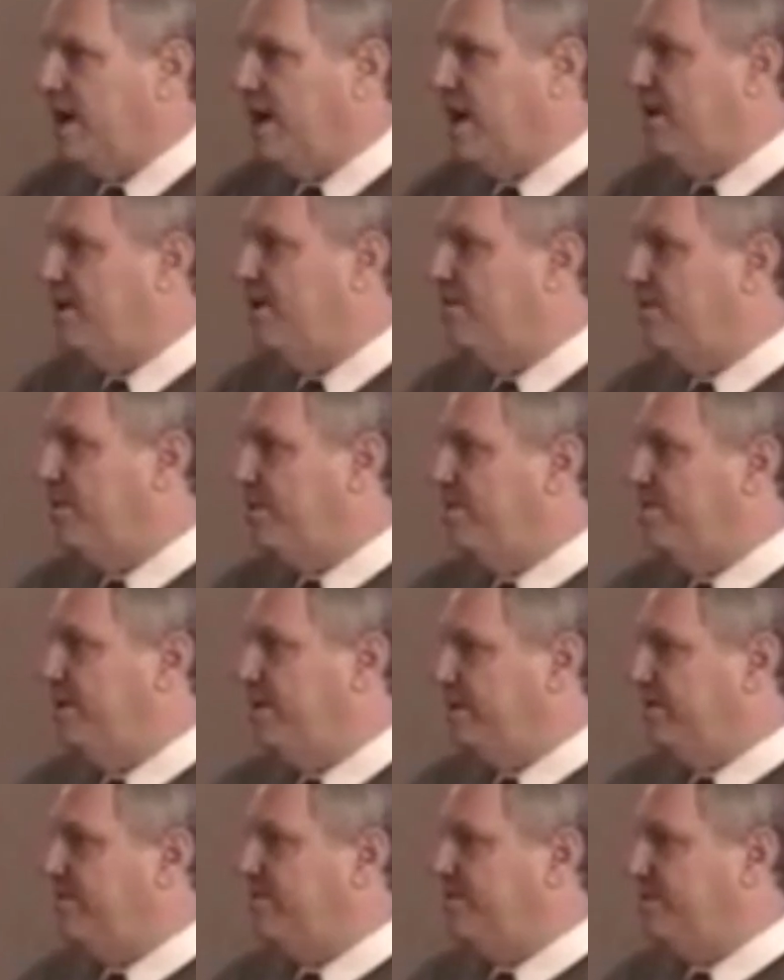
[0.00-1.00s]
Now, I don't want to
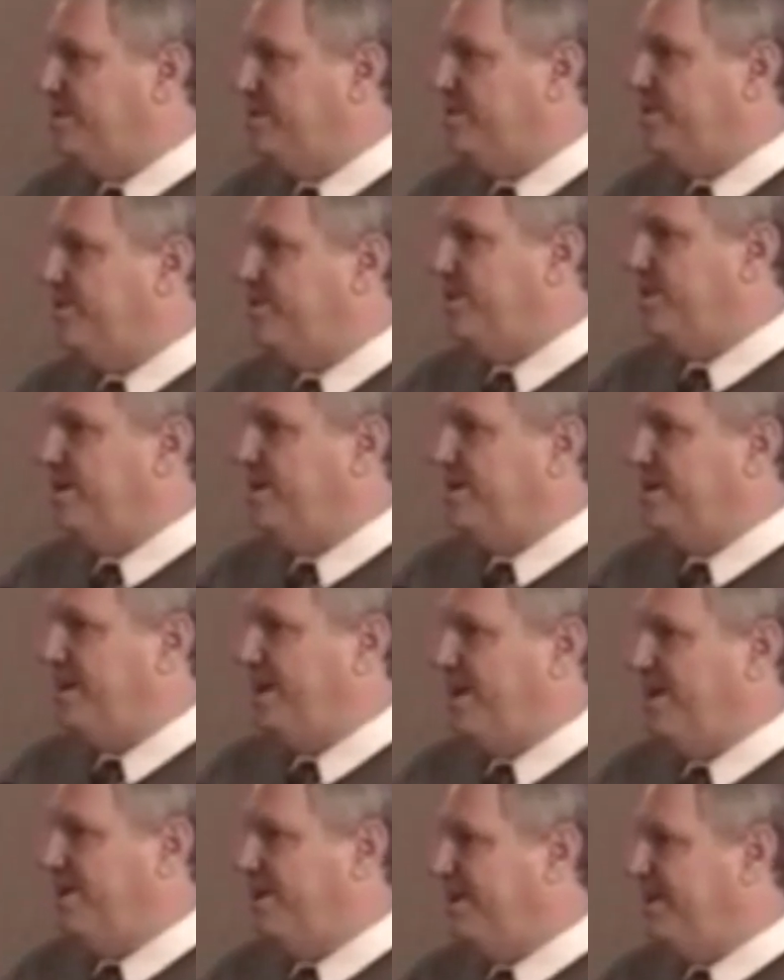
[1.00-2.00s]
be the first court
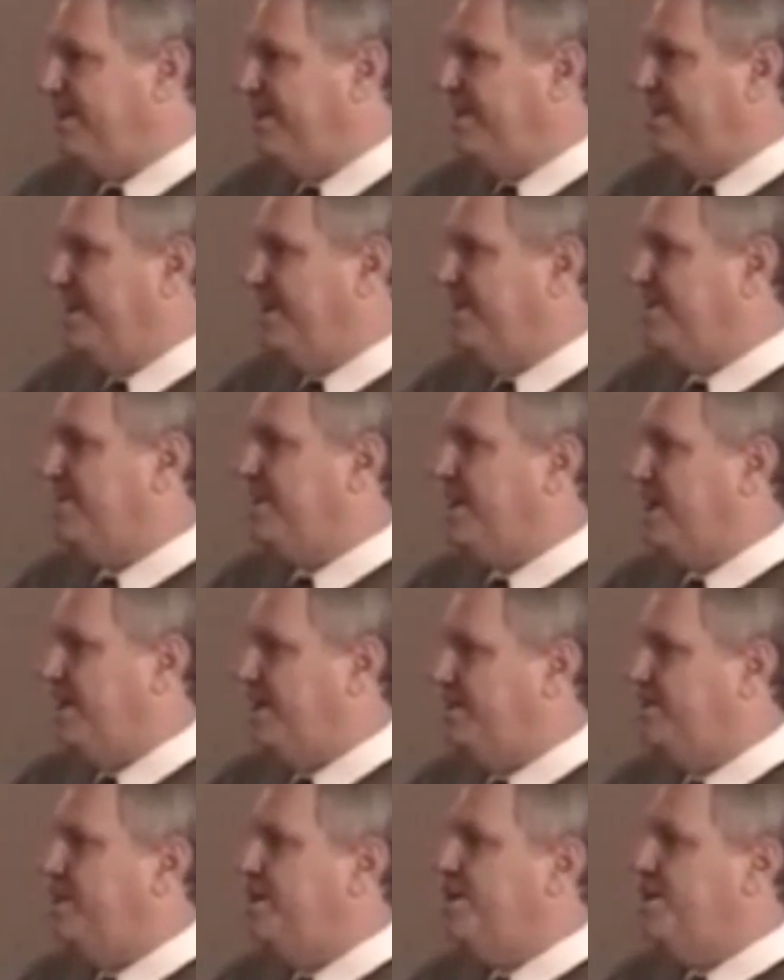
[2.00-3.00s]
test
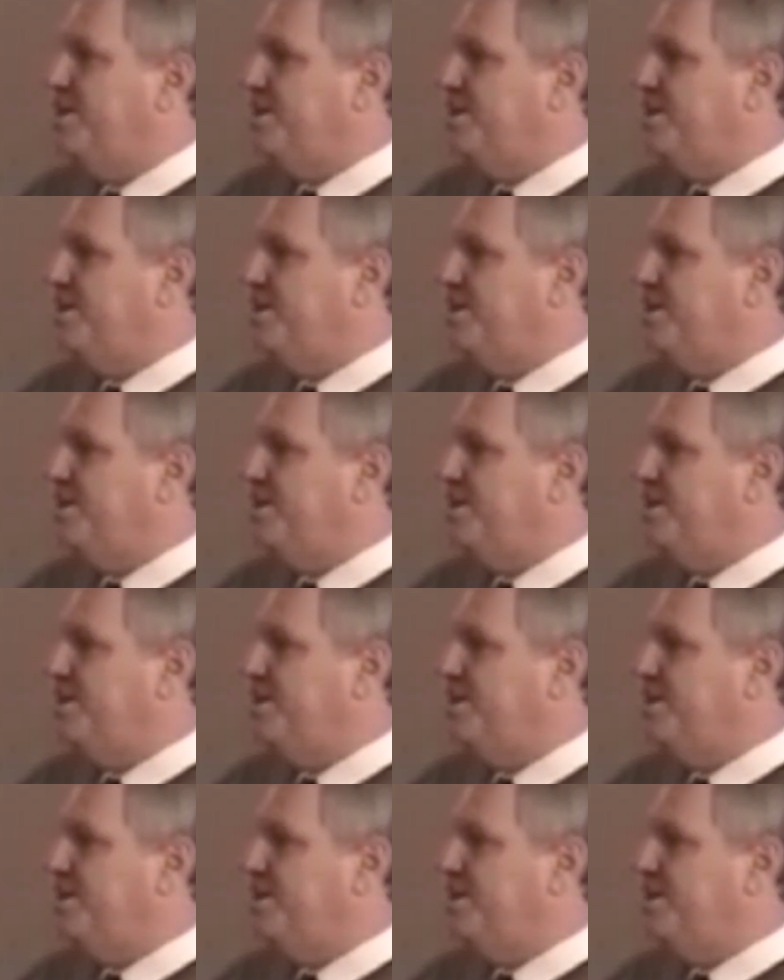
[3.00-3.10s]
case.